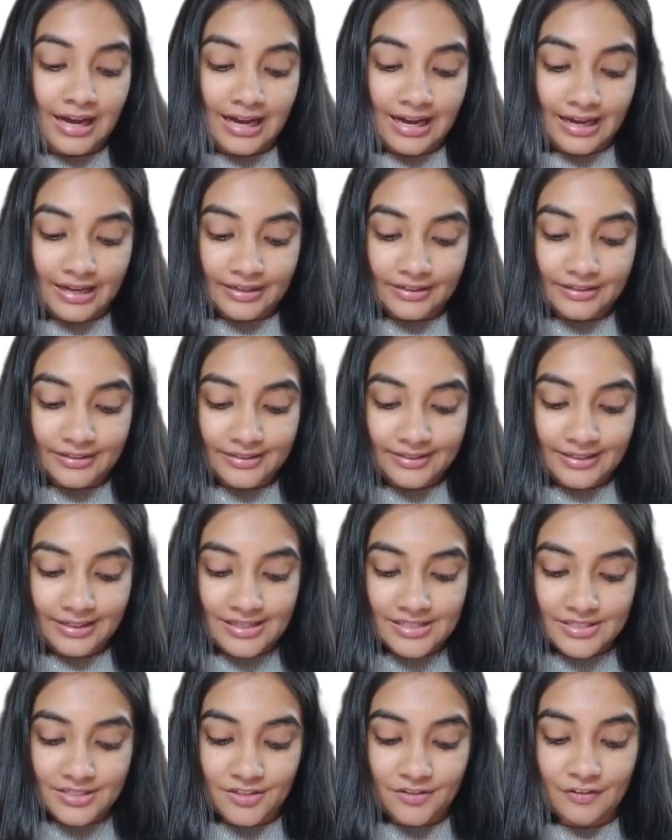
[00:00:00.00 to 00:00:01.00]
Argon
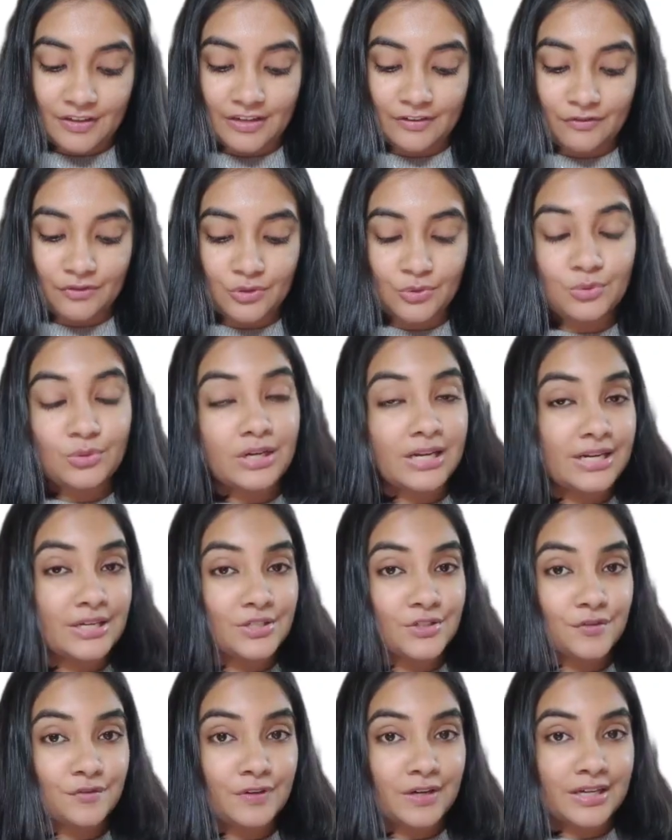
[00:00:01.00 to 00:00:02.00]
laser, we have two
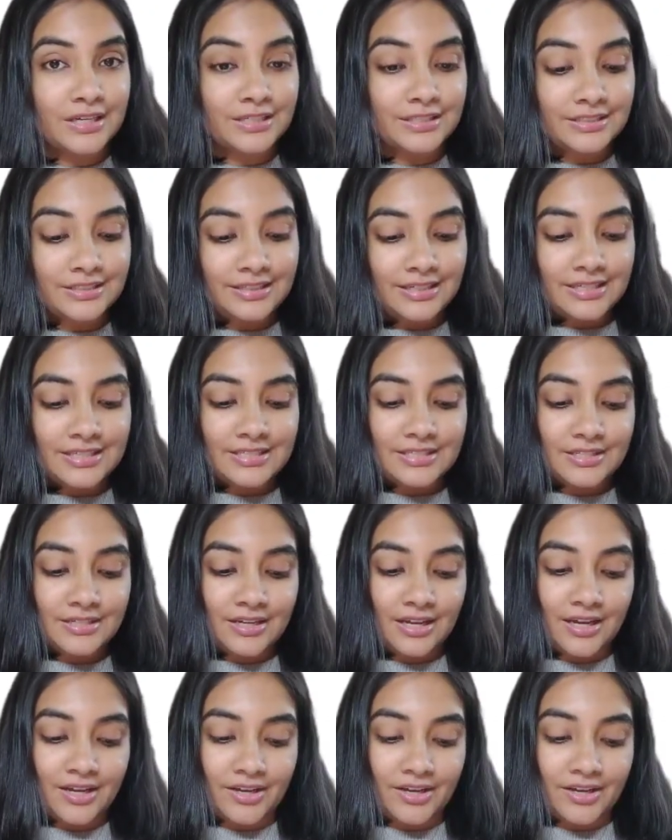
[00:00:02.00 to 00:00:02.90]
kinds of argon laser.